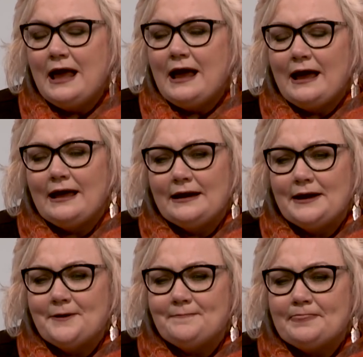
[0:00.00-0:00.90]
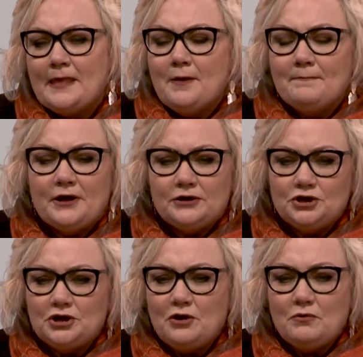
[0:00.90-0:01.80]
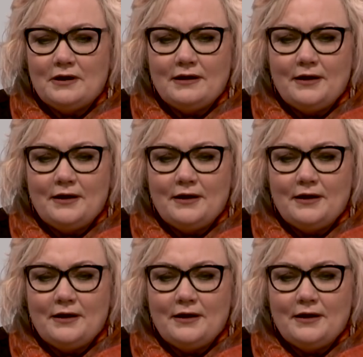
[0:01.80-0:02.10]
Wow. And but you know,